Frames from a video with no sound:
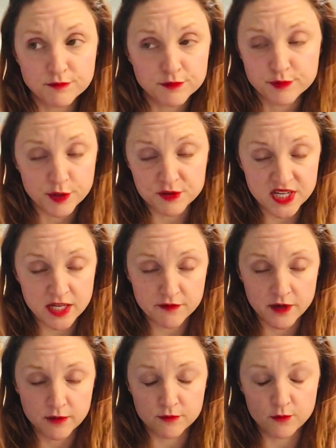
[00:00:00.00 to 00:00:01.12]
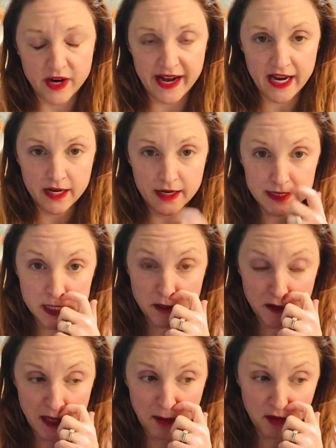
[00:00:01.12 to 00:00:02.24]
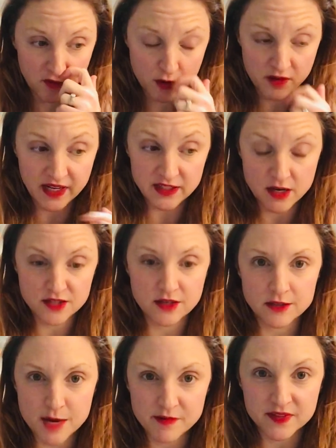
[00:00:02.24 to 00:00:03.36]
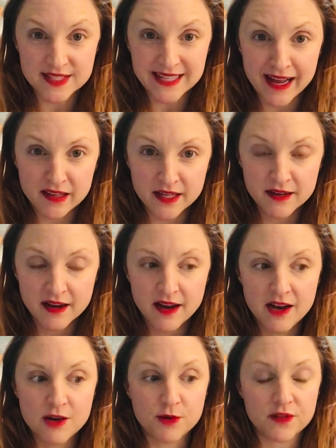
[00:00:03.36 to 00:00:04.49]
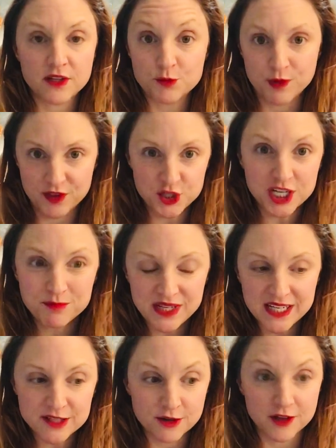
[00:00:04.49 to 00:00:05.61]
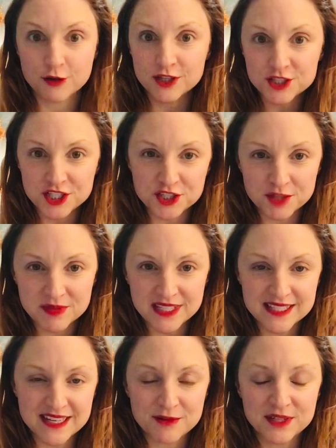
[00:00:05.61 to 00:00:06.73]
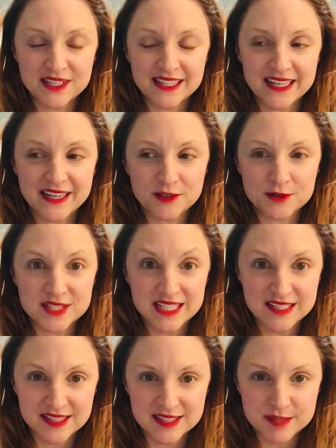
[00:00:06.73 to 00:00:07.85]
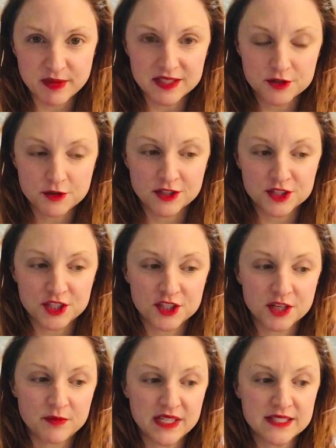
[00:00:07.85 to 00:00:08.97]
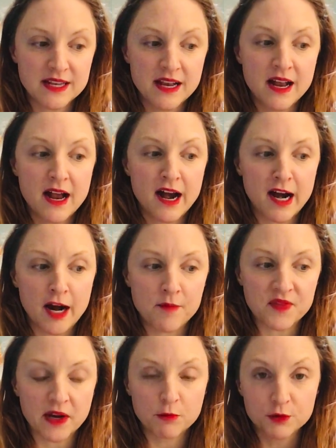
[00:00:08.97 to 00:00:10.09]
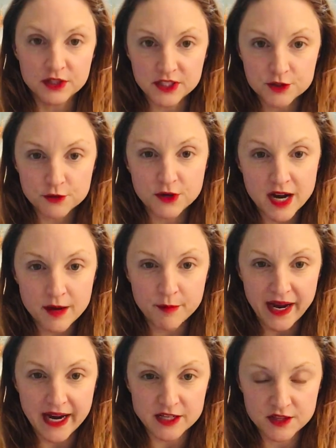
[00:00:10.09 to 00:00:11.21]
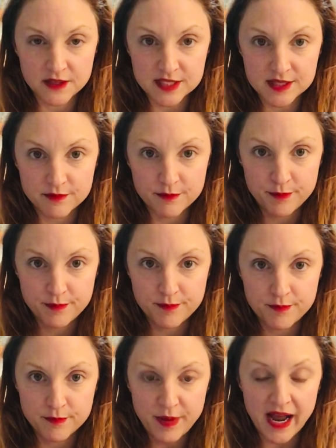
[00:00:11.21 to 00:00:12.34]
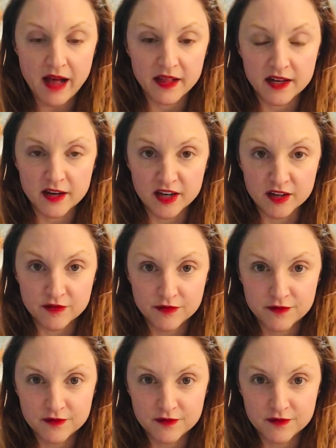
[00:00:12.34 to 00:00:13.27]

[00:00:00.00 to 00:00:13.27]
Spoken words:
protein from what I had at dinner the night before that I toss on top of a salad with chickpeas, or the crunchy chickpeas that I really like, those seasoned spiced crunchy chickpeas. I really do come back to this palette of